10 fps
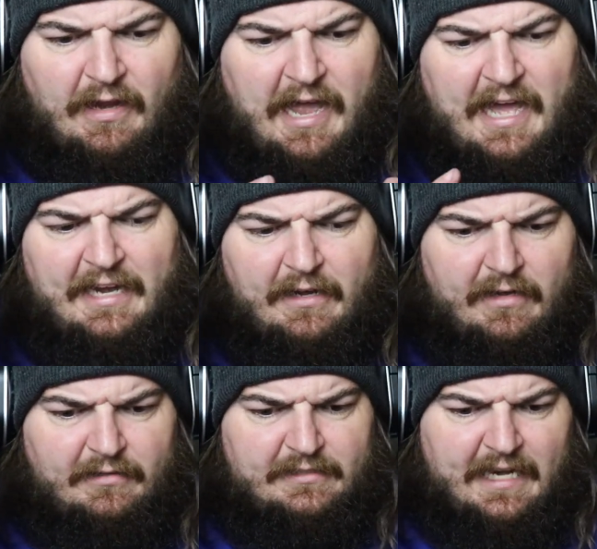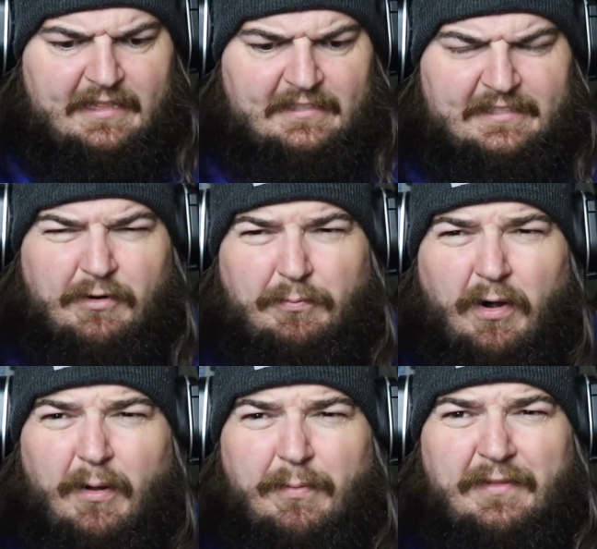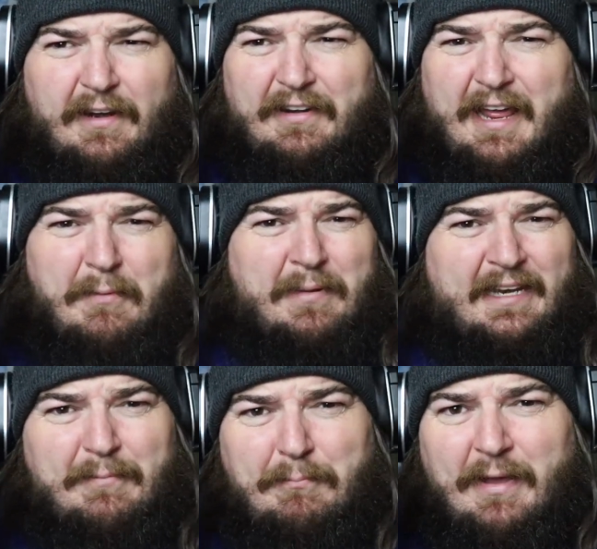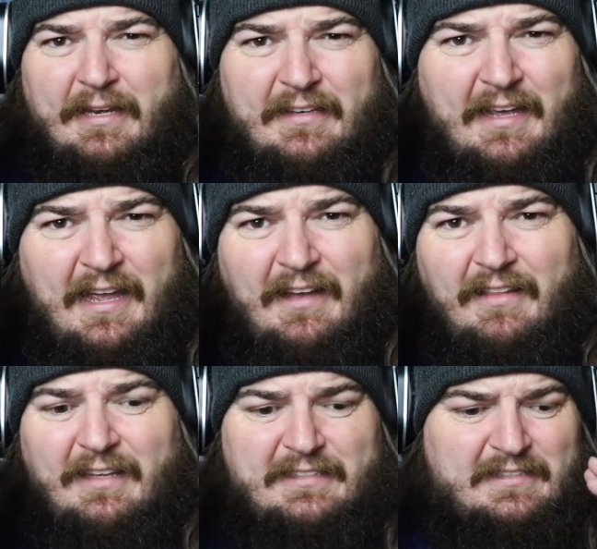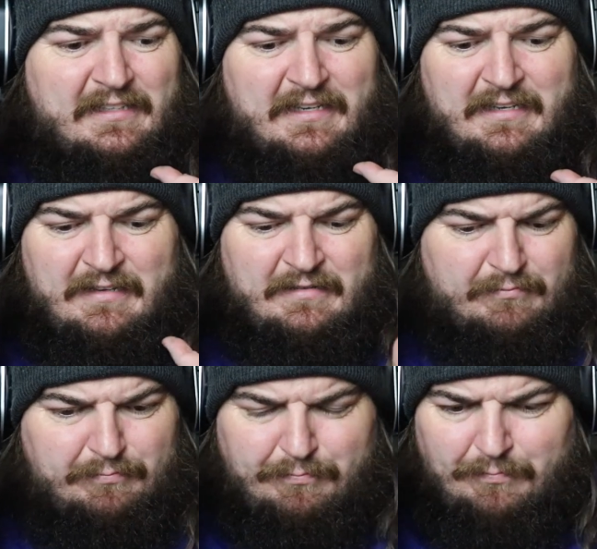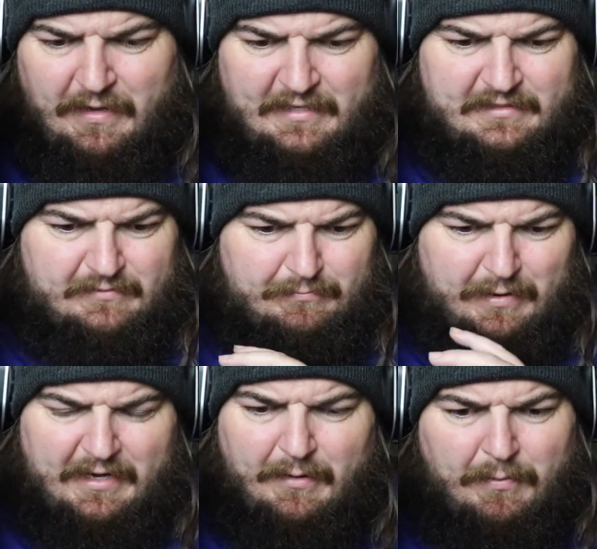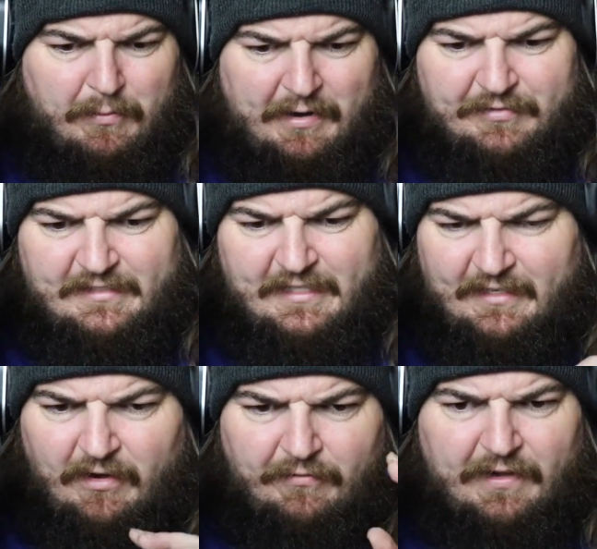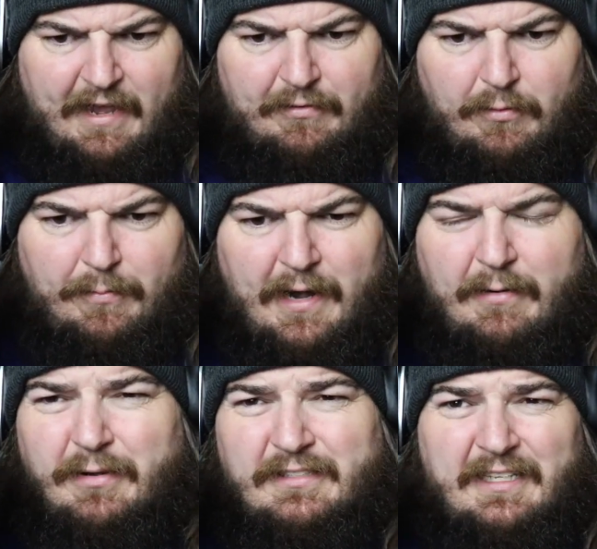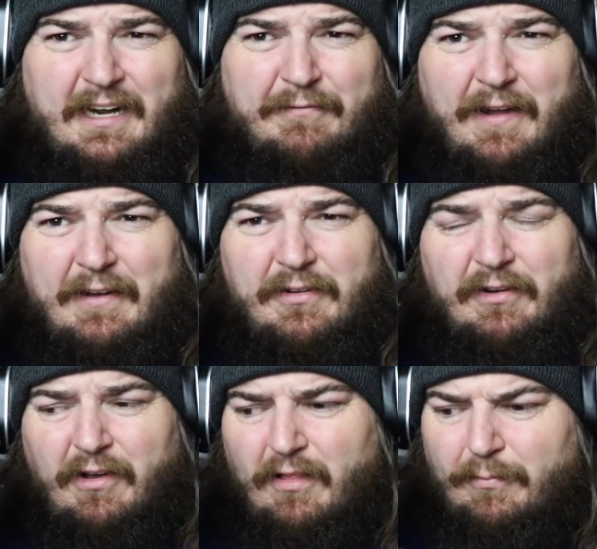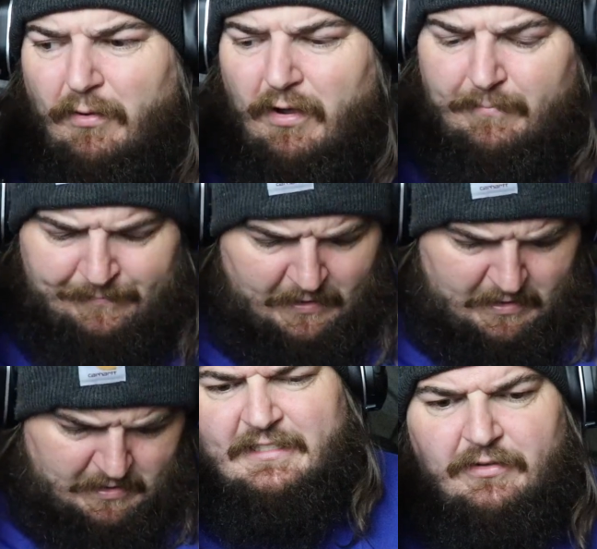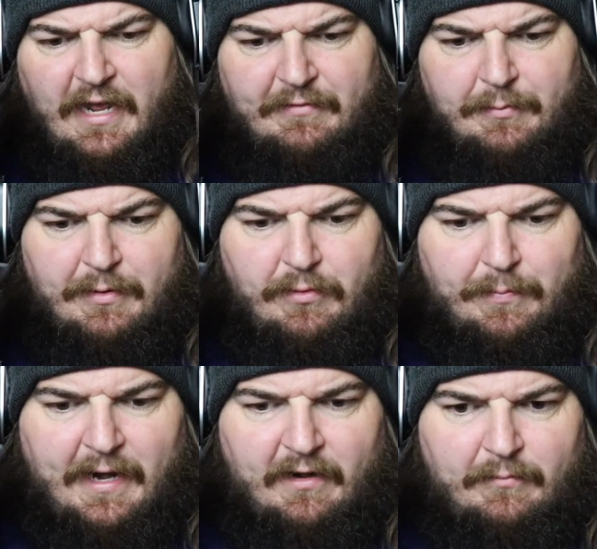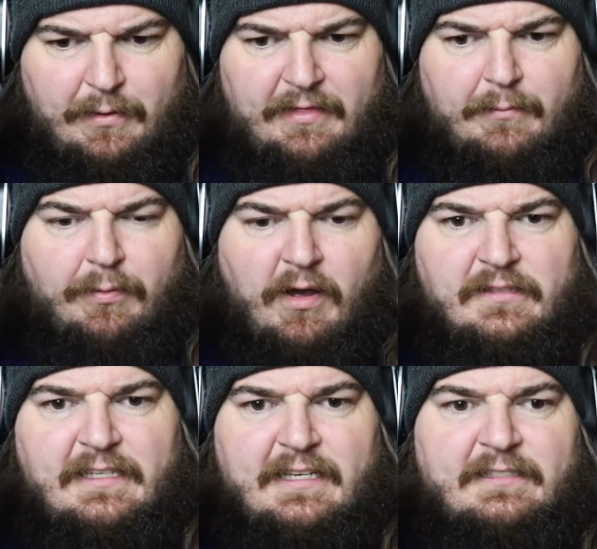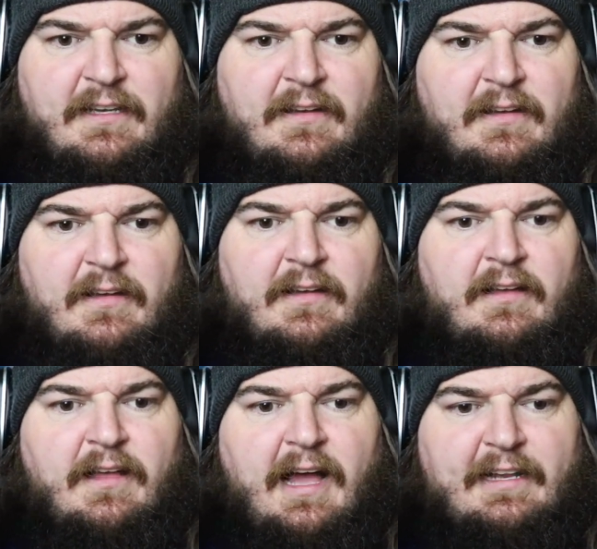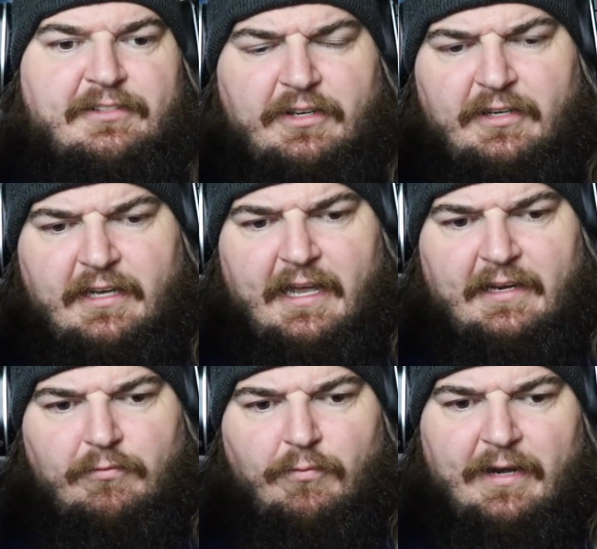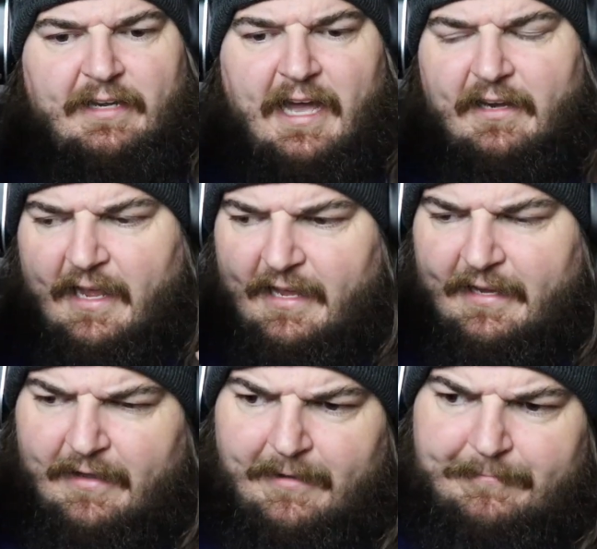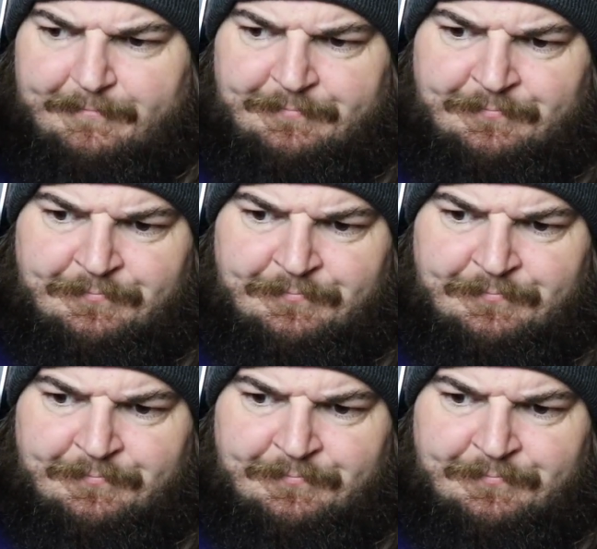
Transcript: had a stainless steel prop on there. Now, I mean, it beat it to hell. It's beat up. I'm going to have to send it off and have it repaired because it's like a $500 prop. That's going to have to be repaired. But in the process, I took and went and got a...